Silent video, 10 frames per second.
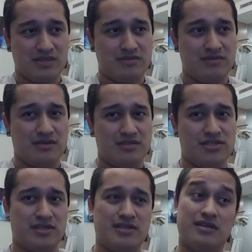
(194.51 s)
and I
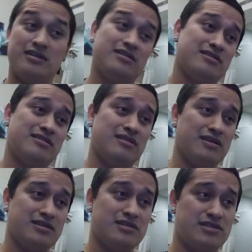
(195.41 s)
checked in another
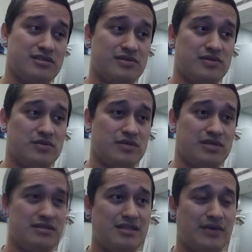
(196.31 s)
luggage
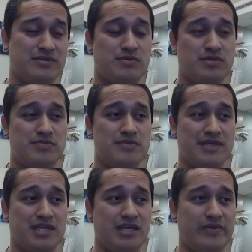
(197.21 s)
that was supposed to be
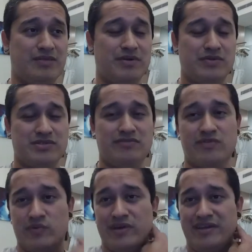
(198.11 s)
my carry-on, but was
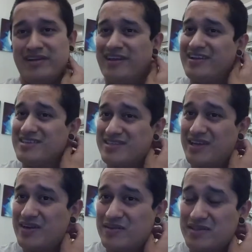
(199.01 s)
overweight because I
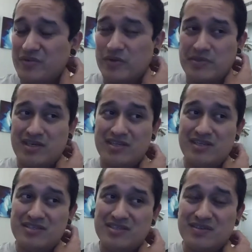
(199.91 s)
had all the equipment in
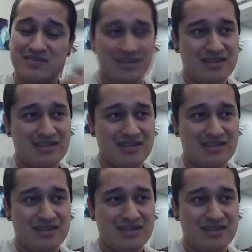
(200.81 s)
it. So